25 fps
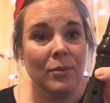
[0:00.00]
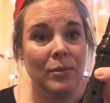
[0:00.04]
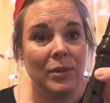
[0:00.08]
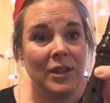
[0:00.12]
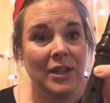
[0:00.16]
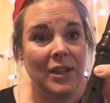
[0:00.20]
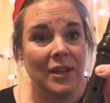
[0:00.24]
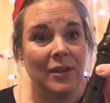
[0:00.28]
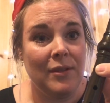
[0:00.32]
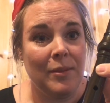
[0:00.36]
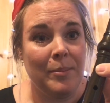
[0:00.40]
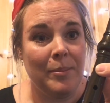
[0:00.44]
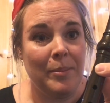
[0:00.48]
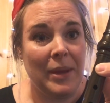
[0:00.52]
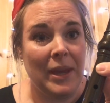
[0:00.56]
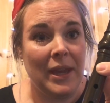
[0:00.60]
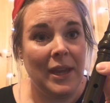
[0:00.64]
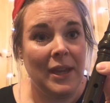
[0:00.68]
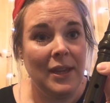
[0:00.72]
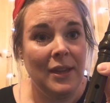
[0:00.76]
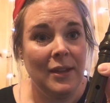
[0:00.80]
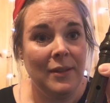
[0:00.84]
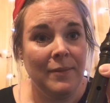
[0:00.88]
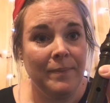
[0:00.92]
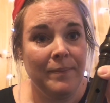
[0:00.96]
we did a
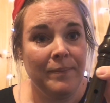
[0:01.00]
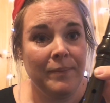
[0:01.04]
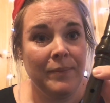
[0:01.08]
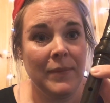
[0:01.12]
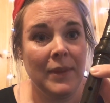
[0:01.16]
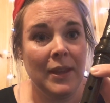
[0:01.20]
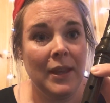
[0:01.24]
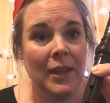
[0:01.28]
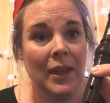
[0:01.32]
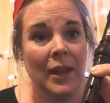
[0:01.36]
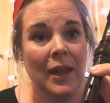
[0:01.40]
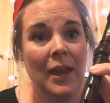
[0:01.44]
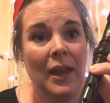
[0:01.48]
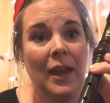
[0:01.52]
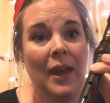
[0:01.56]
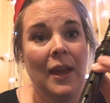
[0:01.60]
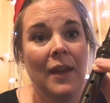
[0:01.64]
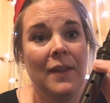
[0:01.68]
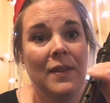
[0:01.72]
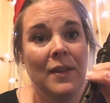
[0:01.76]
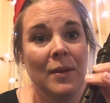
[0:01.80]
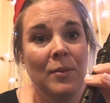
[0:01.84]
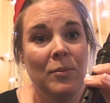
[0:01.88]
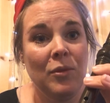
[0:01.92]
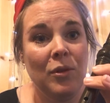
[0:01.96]
B.
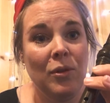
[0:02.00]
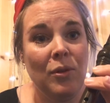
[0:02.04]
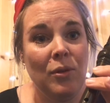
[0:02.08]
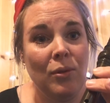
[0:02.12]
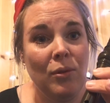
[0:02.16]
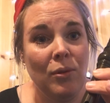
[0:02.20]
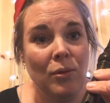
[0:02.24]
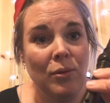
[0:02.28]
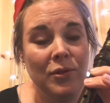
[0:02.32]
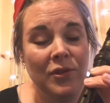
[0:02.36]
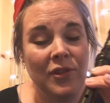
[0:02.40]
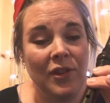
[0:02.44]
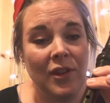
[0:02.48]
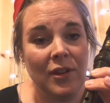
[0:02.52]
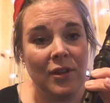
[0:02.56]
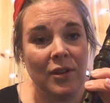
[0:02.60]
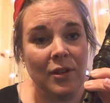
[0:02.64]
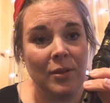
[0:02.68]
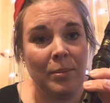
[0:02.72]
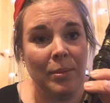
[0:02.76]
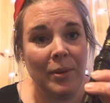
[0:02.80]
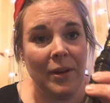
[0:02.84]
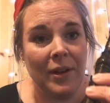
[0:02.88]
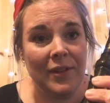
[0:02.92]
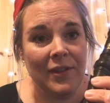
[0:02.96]
And then we're also
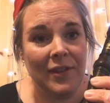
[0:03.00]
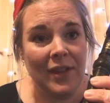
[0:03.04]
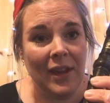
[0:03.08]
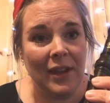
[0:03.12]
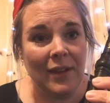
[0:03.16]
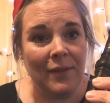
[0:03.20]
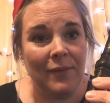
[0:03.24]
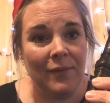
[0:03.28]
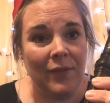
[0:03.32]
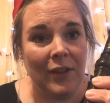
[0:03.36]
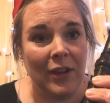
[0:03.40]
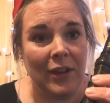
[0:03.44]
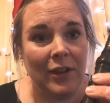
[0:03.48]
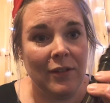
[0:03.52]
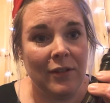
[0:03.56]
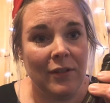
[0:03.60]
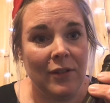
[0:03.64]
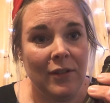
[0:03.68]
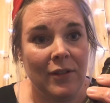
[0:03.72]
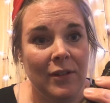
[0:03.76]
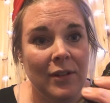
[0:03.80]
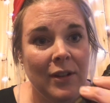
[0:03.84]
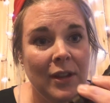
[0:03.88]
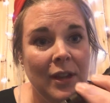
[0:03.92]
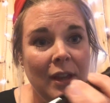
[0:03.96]
going to put our second finger
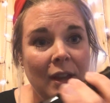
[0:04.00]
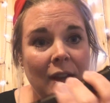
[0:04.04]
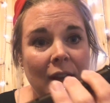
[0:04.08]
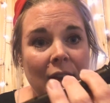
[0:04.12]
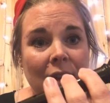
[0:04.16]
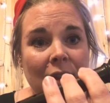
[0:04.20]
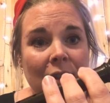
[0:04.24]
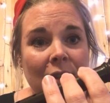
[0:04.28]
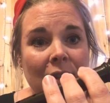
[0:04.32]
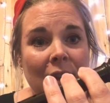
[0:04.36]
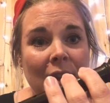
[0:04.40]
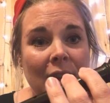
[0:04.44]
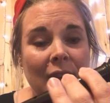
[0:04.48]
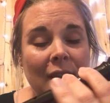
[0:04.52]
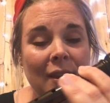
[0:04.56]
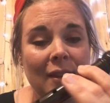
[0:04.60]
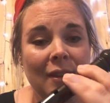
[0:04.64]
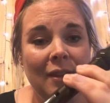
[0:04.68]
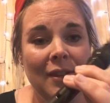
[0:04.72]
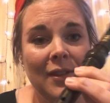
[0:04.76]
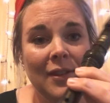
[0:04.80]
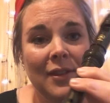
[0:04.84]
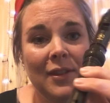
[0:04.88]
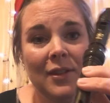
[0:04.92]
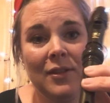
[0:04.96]
on.
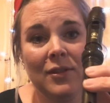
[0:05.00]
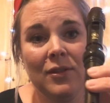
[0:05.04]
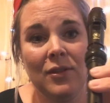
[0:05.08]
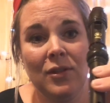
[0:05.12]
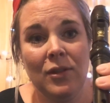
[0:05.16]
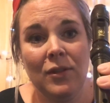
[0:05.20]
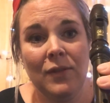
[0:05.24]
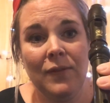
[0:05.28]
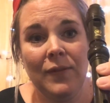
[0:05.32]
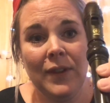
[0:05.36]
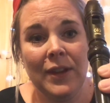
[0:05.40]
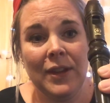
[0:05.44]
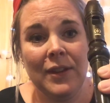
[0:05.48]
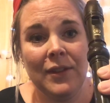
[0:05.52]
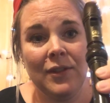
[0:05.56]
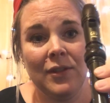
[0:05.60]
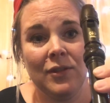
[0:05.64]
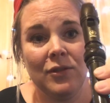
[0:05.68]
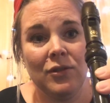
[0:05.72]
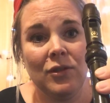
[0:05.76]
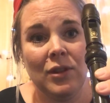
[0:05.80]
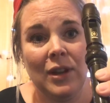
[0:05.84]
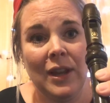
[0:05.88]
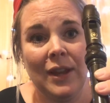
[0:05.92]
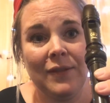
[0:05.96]
This, two fingers on
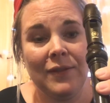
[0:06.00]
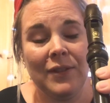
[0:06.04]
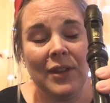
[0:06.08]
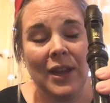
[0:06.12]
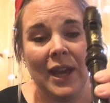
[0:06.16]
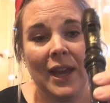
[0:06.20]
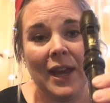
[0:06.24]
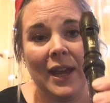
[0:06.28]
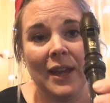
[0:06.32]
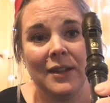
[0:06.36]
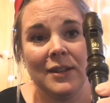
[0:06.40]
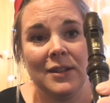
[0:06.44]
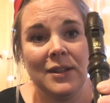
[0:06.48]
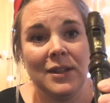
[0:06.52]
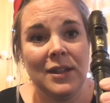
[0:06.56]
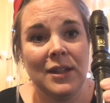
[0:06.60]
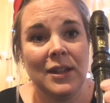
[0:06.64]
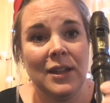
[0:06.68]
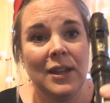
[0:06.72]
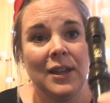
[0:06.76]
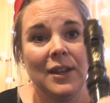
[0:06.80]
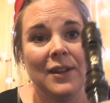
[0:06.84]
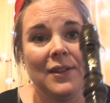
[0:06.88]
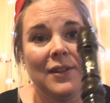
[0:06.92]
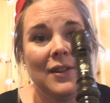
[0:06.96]
your left hand,
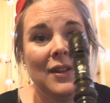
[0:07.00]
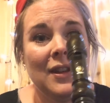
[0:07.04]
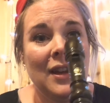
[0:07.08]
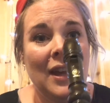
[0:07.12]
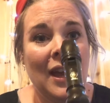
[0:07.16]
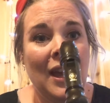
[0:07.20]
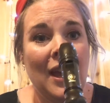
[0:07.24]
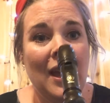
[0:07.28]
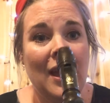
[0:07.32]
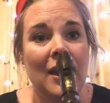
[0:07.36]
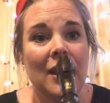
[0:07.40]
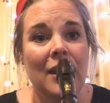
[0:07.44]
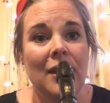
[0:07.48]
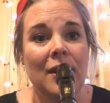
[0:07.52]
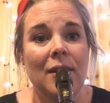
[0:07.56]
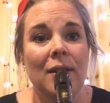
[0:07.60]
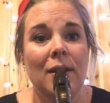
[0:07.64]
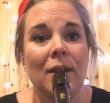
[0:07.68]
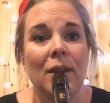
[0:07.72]
is an A.